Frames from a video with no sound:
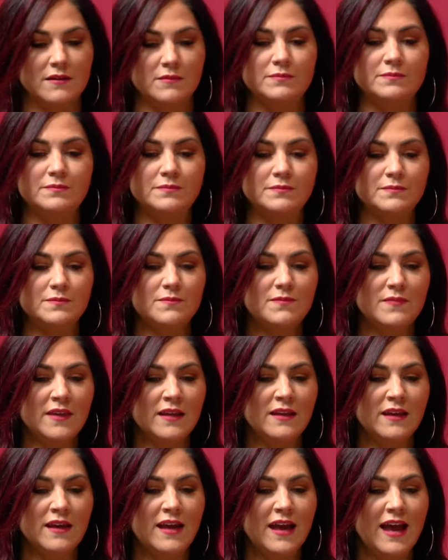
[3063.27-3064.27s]
and,
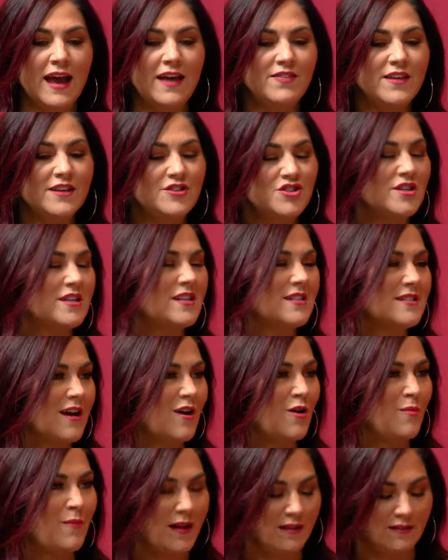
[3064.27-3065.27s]
and then she could
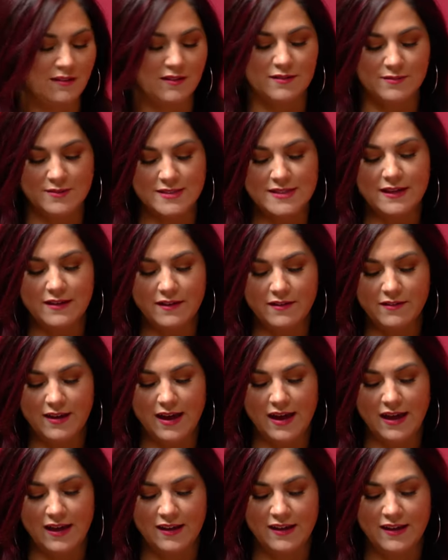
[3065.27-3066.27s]
tell my look was like,
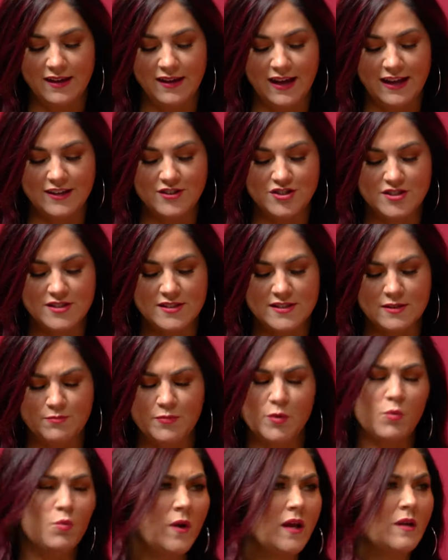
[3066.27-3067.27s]
okay. And she said,
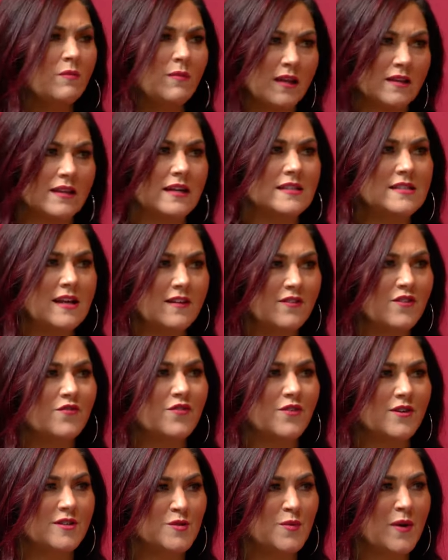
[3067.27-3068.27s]
but wait a minute, that's not the
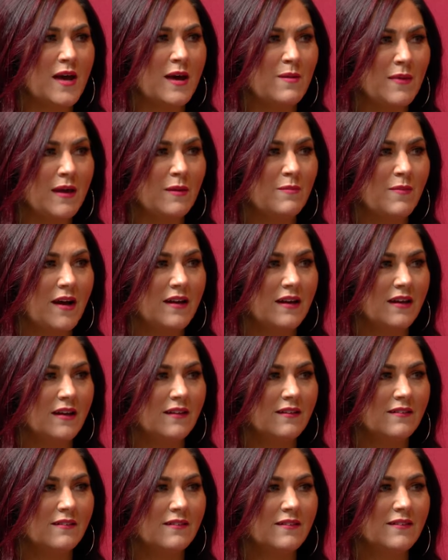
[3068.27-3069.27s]
first way I made
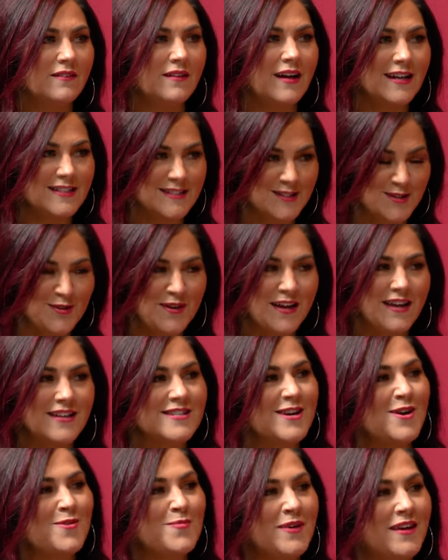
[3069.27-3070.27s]
money. I said, okay,
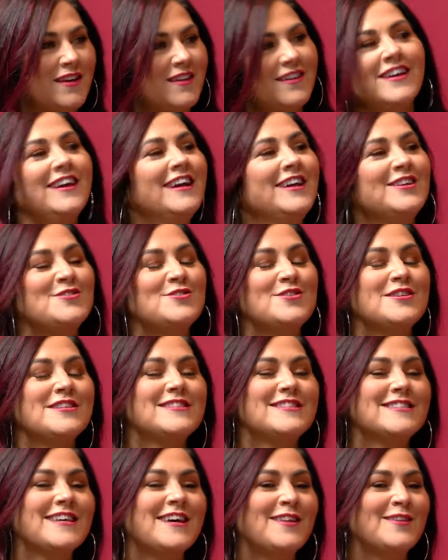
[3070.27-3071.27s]
tell me. She
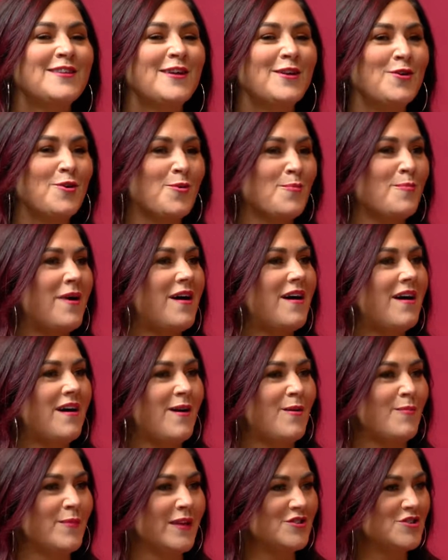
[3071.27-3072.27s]
said that her
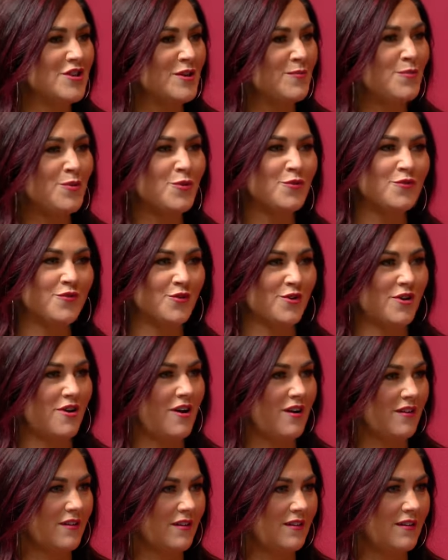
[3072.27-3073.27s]
mom, like she had a beautiful
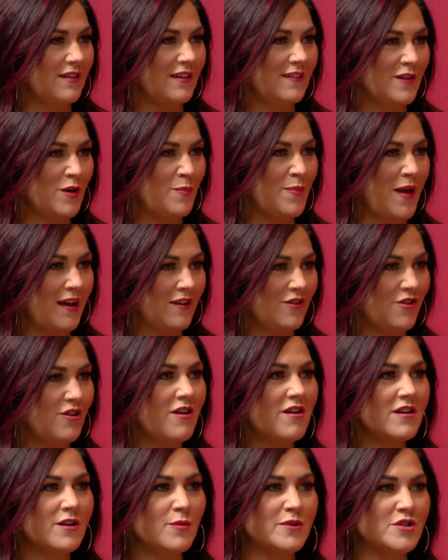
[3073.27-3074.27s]
garden in their
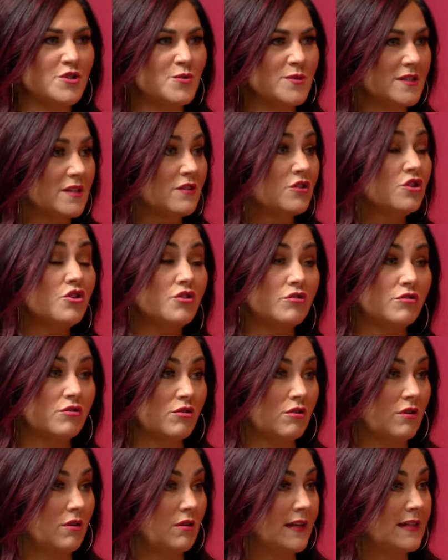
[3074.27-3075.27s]
backyard, and when she was a little
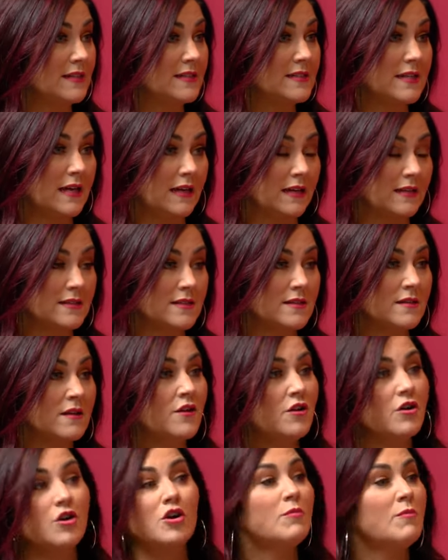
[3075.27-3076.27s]
girl, like six,
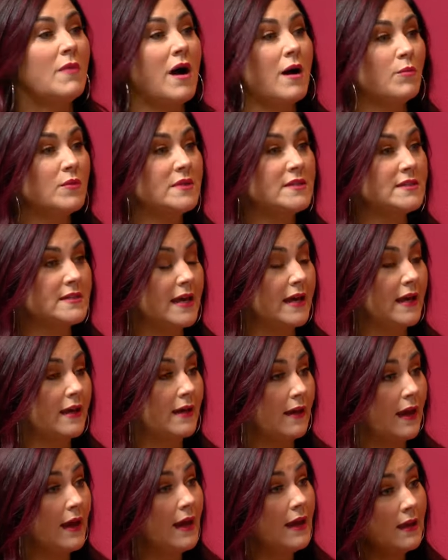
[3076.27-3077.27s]
her mom would say,
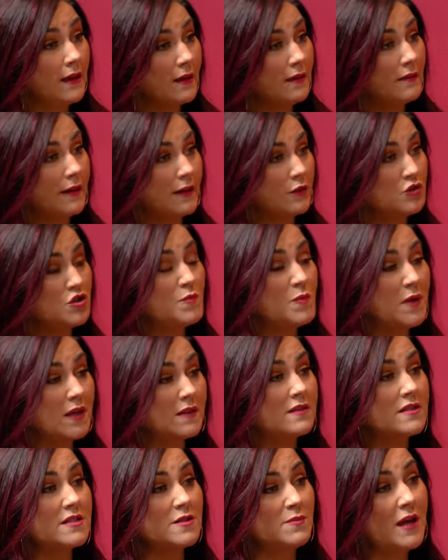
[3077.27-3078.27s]
hey, like she
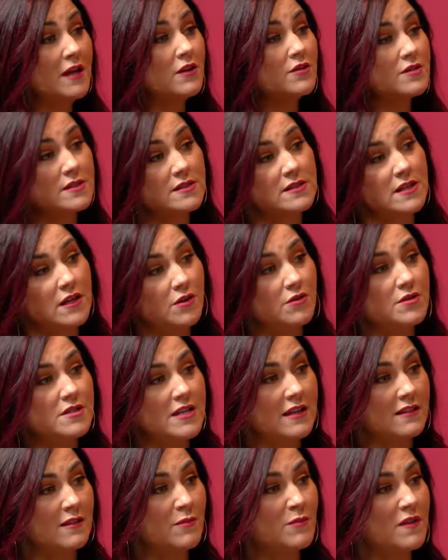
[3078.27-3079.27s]
picked the tomatoes and say, go
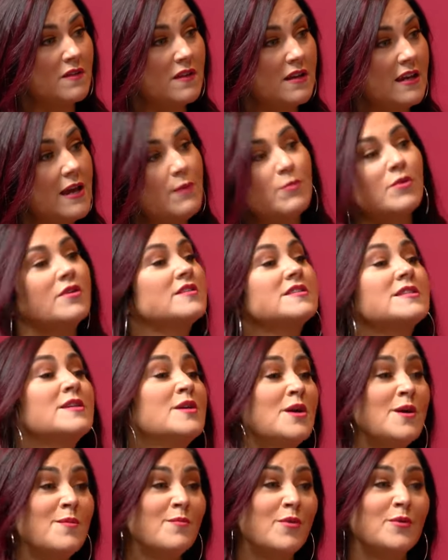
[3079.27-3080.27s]
take them to the neighbors.
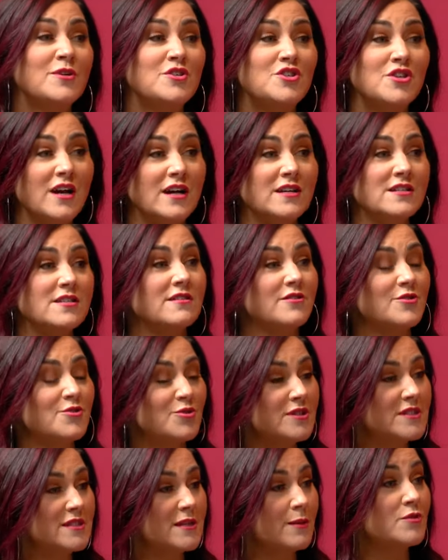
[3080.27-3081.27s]
But when she got to their
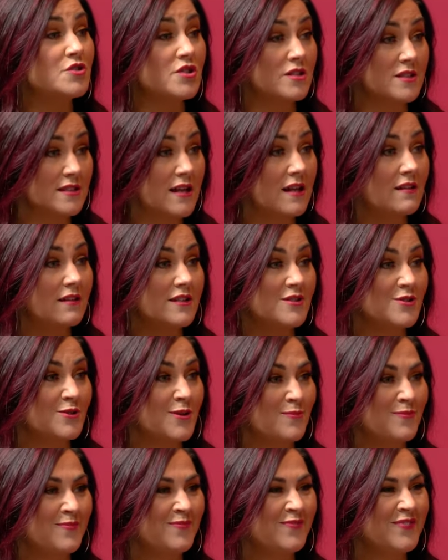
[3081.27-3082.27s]
doorstep, she'd sell it to them.